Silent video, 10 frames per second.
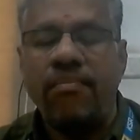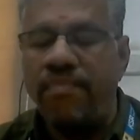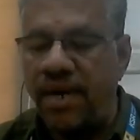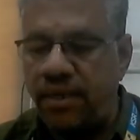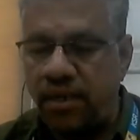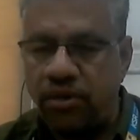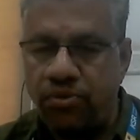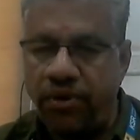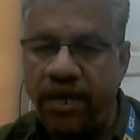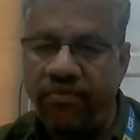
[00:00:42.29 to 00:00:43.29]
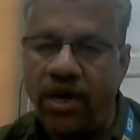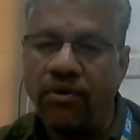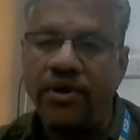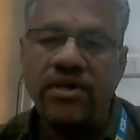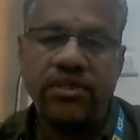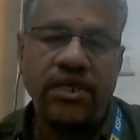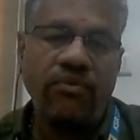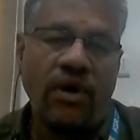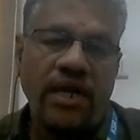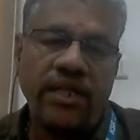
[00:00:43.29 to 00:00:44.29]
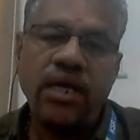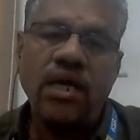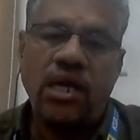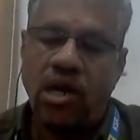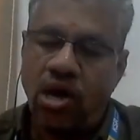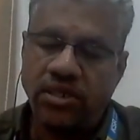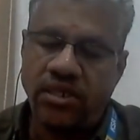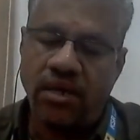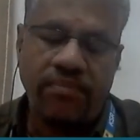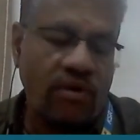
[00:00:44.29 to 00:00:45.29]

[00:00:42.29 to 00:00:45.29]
But today we are going to see only the large sample.